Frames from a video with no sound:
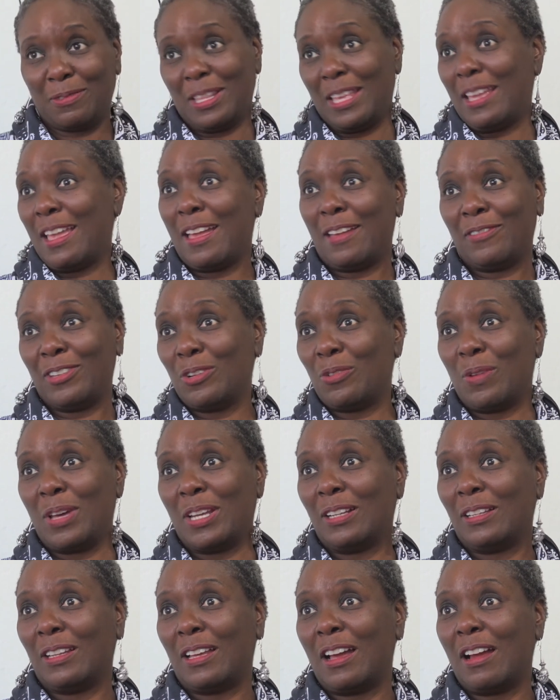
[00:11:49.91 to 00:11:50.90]
they have in
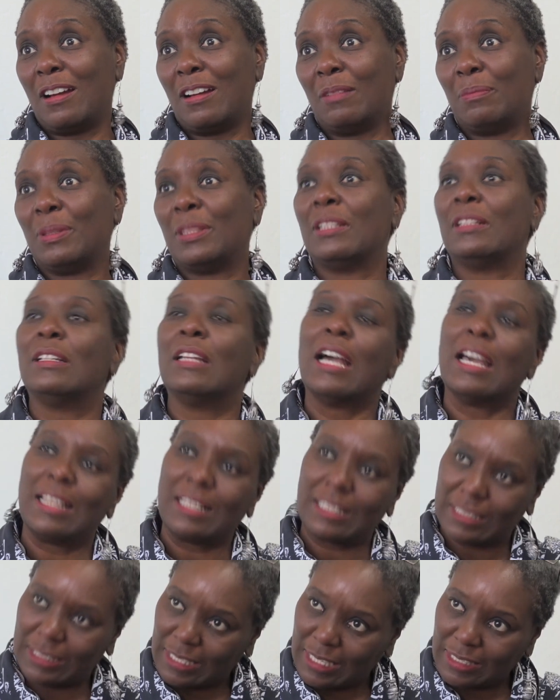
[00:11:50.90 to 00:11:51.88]
Guadalajara, but they're not
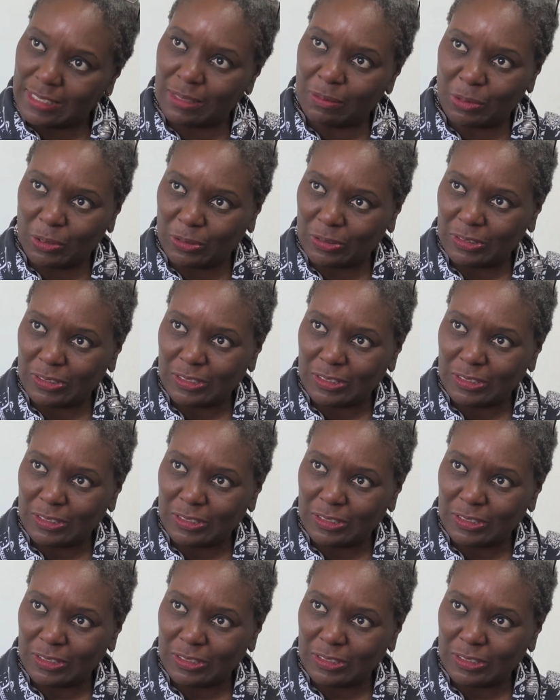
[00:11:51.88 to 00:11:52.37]
accessible.